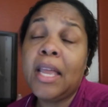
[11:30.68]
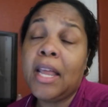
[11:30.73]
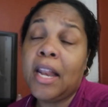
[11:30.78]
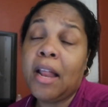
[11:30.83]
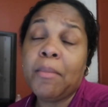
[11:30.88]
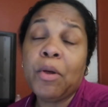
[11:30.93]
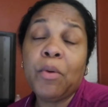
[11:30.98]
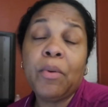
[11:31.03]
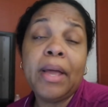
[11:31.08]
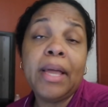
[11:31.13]

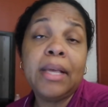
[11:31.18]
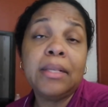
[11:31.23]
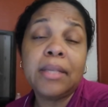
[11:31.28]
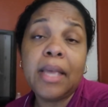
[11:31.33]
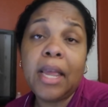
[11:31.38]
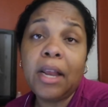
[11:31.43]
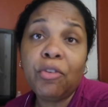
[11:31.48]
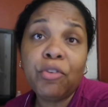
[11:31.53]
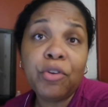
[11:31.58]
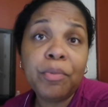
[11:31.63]
and I'ma raise
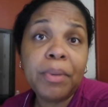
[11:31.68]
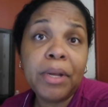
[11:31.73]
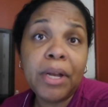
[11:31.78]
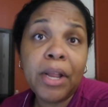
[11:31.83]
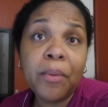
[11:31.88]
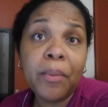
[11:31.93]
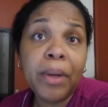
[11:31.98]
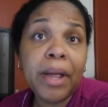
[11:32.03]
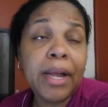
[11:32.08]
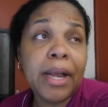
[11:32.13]
Halo to be
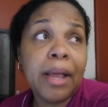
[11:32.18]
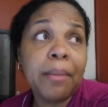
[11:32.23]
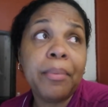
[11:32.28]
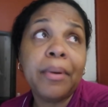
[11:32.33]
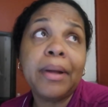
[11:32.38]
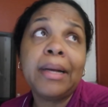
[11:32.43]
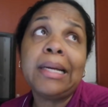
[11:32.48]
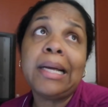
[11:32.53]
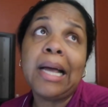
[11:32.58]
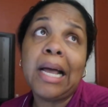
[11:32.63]
that way, and I
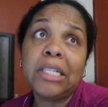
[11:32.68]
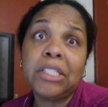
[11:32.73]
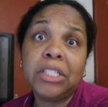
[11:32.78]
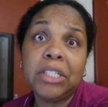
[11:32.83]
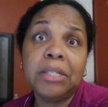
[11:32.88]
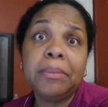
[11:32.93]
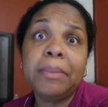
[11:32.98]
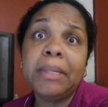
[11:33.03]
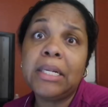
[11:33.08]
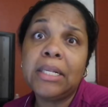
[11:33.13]
pray to God
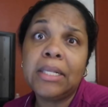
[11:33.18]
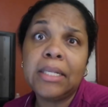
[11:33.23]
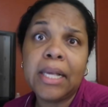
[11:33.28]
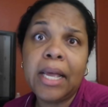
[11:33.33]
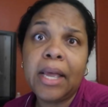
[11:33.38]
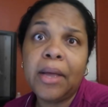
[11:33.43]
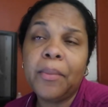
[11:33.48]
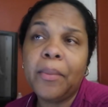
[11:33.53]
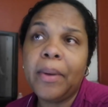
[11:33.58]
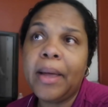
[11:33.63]
she'll be the
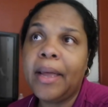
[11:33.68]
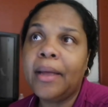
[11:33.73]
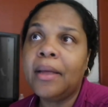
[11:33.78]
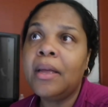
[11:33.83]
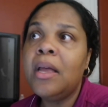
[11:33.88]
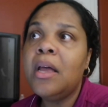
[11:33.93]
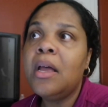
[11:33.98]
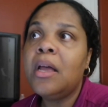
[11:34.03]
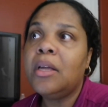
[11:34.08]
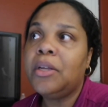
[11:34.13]
same way,
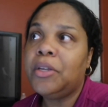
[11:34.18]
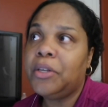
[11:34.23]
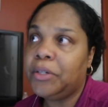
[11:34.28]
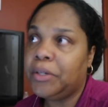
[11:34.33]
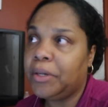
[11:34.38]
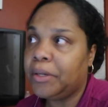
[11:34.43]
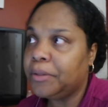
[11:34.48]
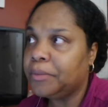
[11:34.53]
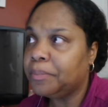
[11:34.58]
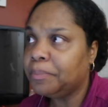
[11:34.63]

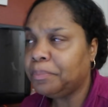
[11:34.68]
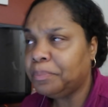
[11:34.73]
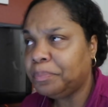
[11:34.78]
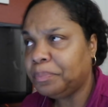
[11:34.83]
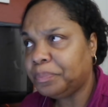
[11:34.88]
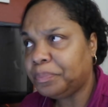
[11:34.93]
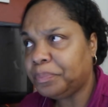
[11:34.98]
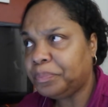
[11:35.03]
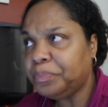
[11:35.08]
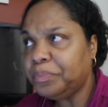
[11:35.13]
you know.
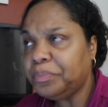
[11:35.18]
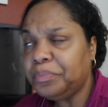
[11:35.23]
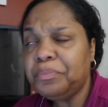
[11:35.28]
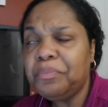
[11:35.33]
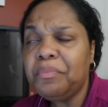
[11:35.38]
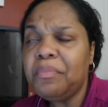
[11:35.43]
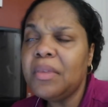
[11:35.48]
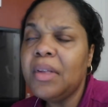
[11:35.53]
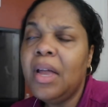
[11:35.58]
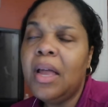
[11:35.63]

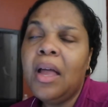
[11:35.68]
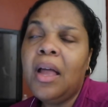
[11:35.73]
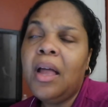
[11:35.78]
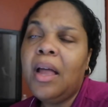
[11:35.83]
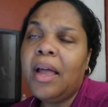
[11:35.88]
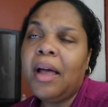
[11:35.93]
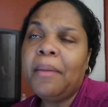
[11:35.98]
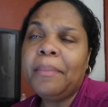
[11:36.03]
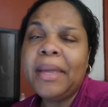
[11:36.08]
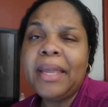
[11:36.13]

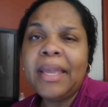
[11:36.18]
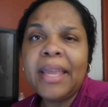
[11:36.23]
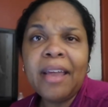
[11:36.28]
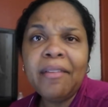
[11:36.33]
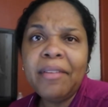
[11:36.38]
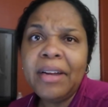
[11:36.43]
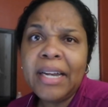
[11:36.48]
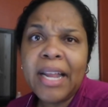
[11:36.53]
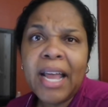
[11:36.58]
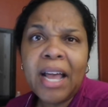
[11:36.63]
I mean,
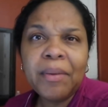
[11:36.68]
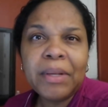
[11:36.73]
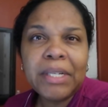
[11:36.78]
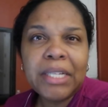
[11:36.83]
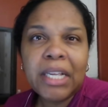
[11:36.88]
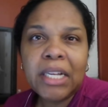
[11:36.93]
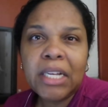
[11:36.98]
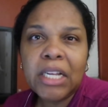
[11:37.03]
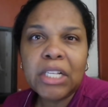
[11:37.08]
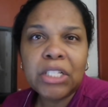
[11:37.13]
every now
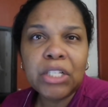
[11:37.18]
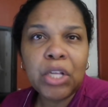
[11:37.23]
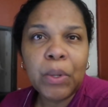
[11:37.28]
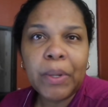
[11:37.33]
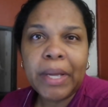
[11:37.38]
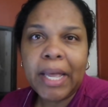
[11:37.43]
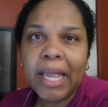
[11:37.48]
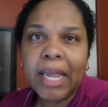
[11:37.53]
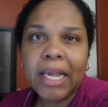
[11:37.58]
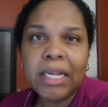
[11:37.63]
and then it's
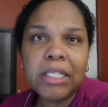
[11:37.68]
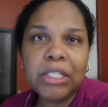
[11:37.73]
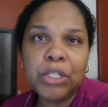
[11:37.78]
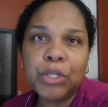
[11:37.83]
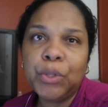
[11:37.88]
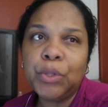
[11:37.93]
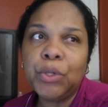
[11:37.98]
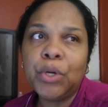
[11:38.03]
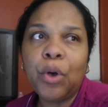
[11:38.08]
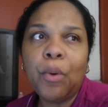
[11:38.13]
okay
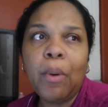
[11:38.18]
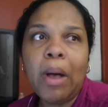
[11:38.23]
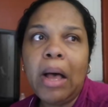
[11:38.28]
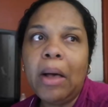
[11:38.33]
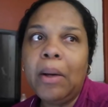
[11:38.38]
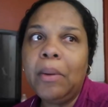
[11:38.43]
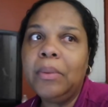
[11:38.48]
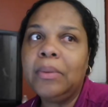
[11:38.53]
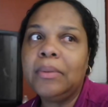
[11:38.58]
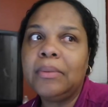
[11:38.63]
to go
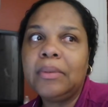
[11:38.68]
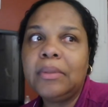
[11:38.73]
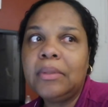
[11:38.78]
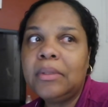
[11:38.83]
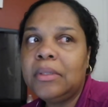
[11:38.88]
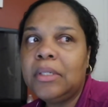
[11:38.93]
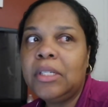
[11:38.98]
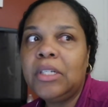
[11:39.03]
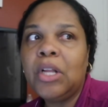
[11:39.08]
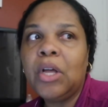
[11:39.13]
out,
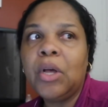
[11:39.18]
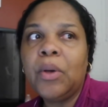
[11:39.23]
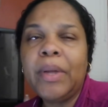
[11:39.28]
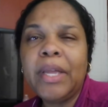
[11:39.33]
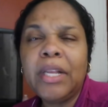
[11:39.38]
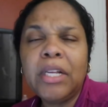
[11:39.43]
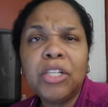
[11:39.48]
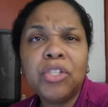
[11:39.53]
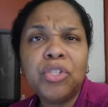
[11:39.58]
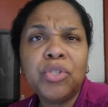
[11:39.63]
you know,
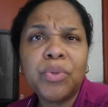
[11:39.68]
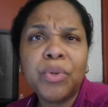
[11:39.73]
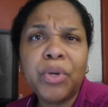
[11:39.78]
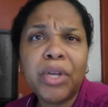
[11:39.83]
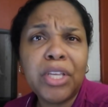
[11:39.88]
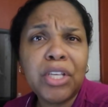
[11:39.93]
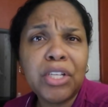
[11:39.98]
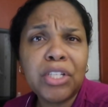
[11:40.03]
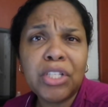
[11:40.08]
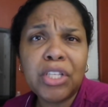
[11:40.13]
and
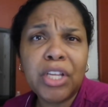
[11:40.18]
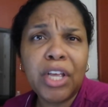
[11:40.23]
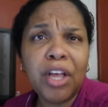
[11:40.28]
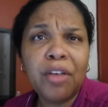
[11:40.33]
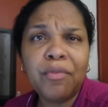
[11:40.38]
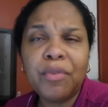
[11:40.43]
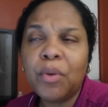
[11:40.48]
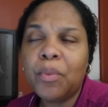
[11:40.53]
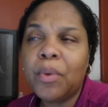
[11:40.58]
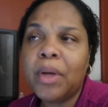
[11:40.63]
enjoy
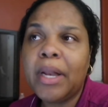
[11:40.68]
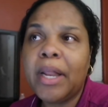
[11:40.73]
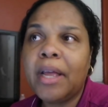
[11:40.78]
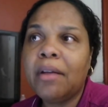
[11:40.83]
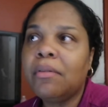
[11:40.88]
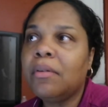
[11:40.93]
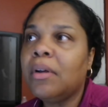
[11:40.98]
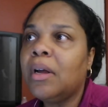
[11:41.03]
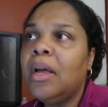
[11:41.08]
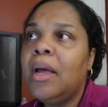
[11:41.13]
yourself or
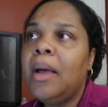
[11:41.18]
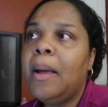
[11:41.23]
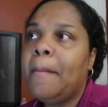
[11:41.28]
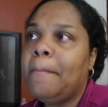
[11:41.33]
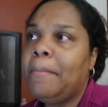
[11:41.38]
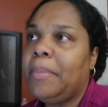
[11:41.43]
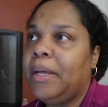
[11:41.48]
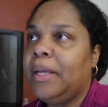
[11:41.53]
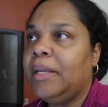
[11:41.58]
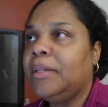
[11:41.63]
whatever,
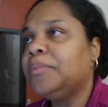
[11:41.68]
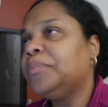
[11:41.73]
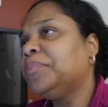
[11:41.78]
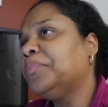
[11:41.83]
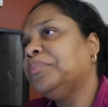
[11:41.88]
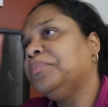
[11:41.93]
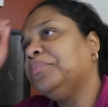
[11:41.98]
but